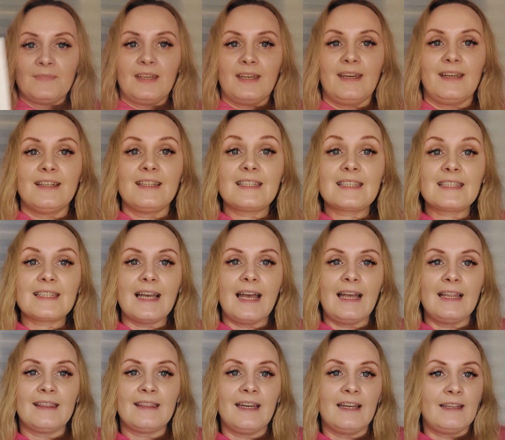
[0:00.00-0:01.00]
Yes,
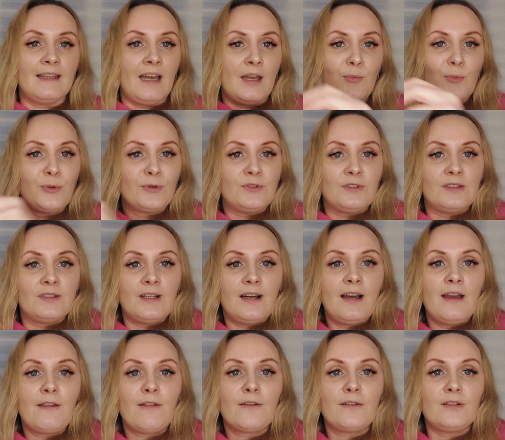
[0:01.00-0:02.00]
and then I put it
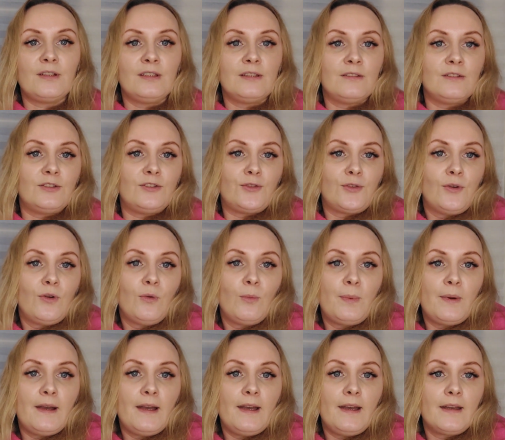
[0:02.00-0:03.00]
either in the draw
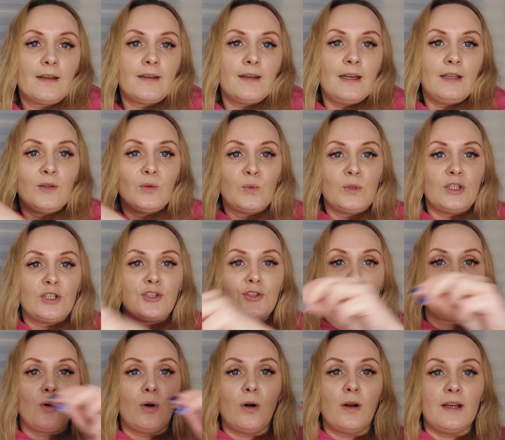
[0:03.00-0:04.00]
bag and we
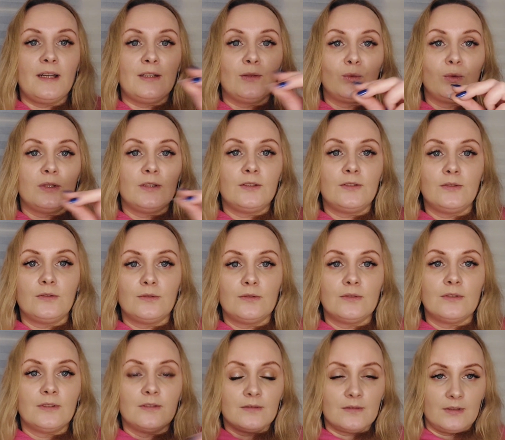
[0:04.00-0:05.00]
draw and we
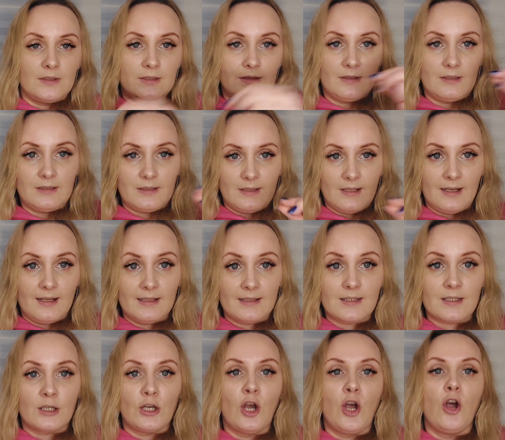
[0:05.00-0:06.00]
do the
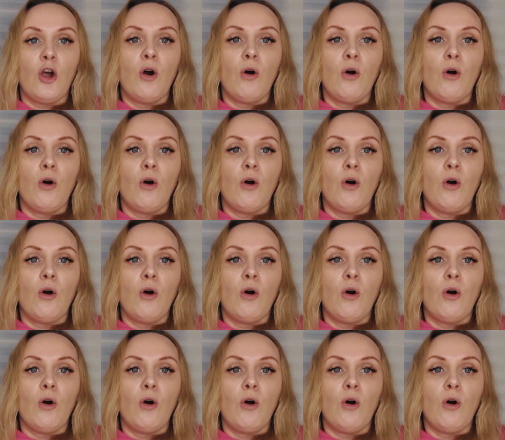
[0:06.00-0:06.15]
task,